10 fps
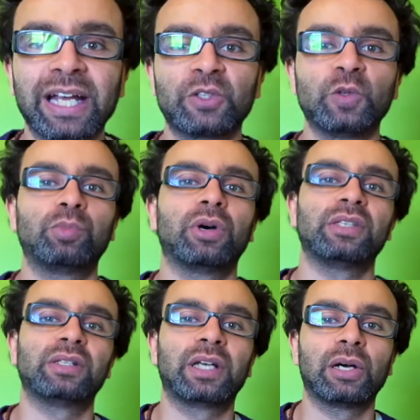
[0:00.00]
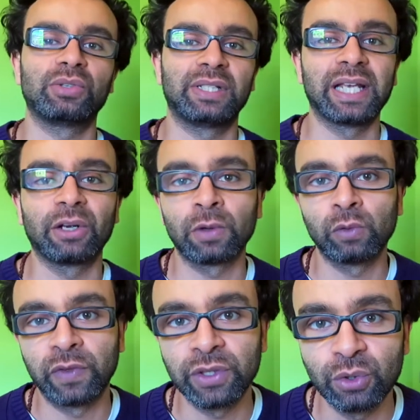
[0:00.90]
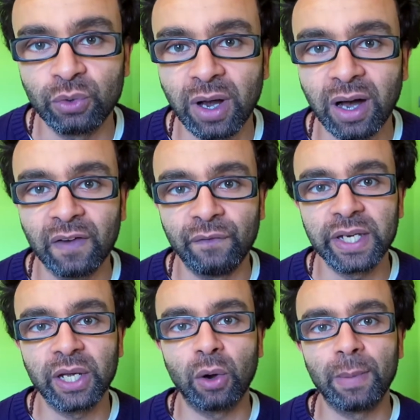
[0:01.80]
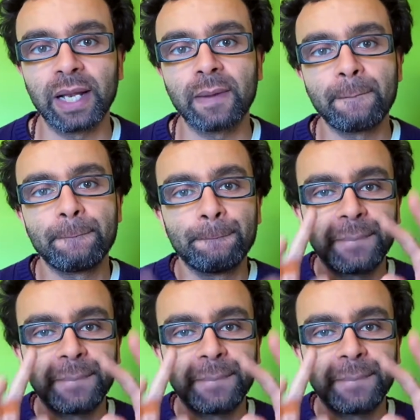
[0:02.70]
I'll catch you boys and girls later on with a new uh, video, man.